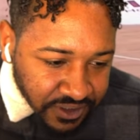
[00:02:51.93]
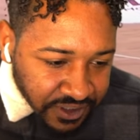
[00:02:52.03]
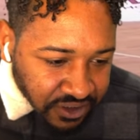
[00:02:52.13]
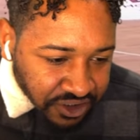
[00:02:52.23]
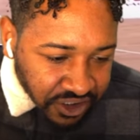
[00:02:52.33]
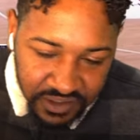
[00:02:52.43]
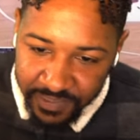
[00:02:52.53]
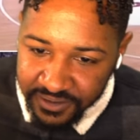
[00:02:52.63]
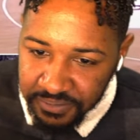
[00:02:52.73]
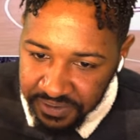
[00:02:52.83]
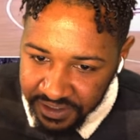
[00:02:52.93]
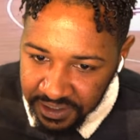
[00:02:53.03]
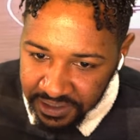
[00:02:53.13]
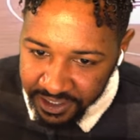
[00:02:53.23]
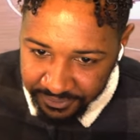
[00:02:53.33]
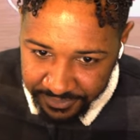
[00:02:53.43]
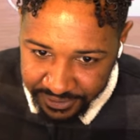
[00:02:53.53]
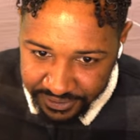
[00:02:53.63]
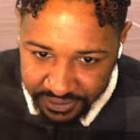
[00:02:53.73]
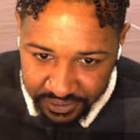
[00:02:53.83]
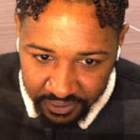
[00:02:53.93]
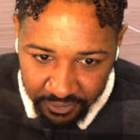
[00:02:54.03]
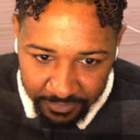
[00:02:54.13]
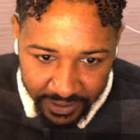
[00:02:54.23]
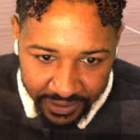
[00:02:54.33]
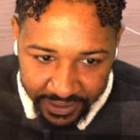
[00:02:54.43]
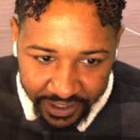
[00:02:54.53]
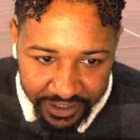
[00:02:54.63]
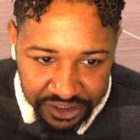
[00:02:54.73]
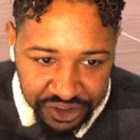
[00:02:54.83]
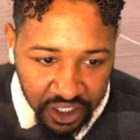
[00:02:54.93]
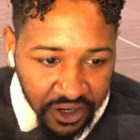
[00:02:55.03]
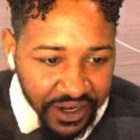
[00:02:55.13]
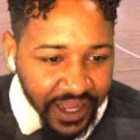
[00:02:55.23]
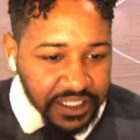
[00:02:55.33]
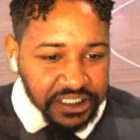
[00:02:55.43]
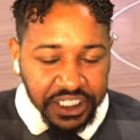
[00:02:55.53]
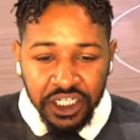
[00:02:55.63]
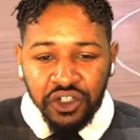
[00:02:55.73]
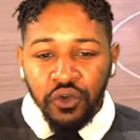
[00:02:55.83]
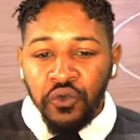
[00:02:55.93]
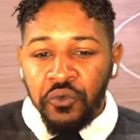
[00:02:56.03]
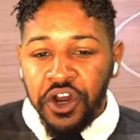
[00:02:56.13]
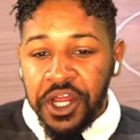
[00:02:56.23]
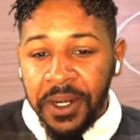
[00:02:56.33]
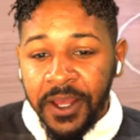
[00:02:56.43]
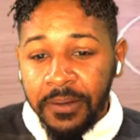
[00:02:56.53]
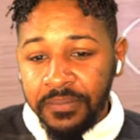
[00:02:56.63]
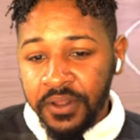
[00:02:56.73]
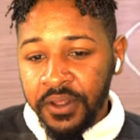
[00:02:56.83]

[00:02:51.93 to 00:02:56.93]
This shit's about to be hilarious. Oh my God. Did y'all not see dude run up?